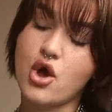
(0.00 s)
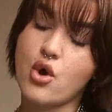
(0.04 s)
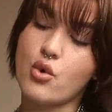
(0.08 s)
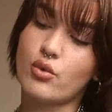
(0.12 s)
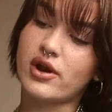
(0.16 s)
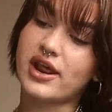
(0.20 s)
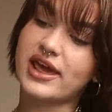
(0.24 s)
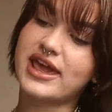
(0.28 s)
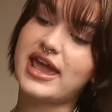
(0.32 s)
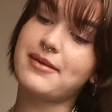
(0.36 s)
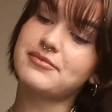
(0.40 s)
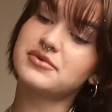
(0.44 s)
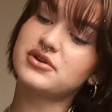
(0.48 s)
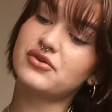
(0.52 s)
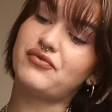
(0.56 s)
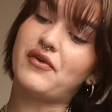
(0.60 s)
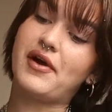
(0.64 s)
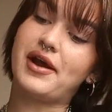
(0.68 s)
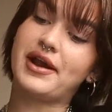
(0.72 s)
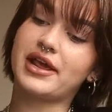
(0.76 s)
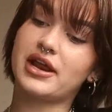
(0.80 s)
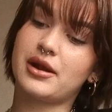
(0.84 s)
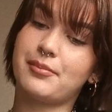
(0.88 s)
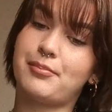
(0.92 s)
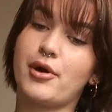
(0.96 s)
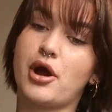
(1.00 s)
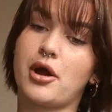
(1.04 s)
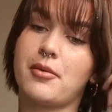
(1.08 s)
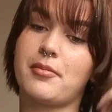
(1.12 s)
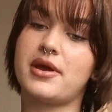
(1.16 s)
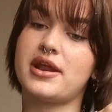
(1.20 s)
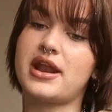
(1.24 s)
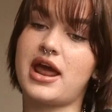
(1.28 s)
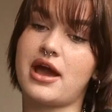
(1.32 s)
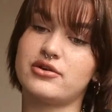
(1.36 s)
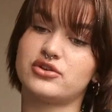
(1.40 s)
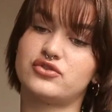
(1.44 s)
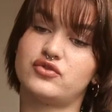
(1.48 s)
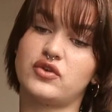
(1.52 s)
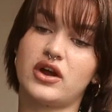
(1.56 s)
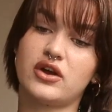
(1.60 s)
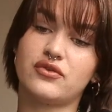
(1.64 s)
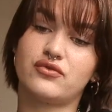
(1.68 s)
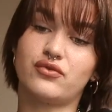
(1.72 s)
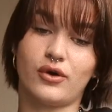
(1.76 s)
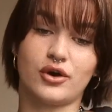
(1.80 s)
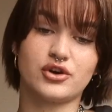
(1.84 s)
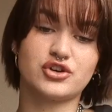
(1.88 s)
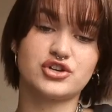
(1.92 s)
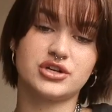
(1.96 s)
When it came to finding an apartment, I was
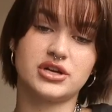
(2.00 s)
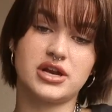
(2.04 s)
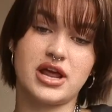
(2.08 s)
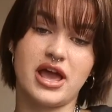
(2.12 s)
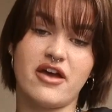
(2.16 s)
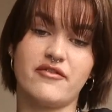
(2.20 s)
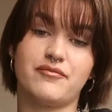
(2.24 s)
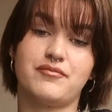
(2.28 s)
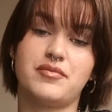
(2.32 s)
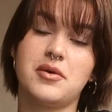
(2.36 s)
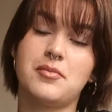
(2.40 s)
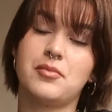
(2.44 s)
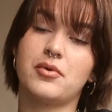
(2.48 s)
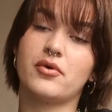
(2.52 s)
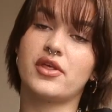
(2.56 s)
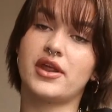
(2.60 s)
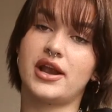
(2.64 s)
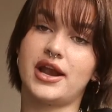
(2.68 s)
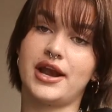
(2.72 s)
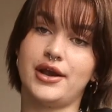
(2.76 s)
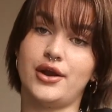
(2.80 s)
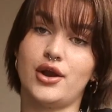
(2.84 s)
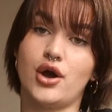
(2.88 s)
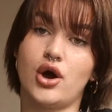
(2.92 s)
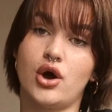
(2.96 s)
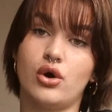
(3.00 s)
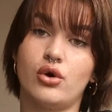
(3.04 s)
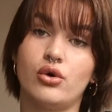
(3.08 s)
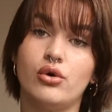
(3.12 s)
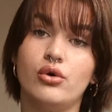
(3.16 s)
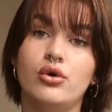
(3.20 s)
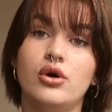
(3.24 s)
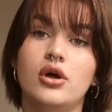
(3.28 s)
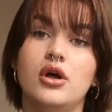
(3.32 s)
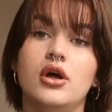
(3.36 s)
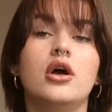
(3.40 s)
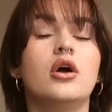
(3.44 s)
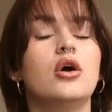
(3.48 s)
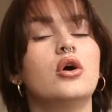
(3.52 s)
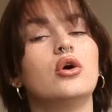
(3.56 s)
very fortunate to have people that I know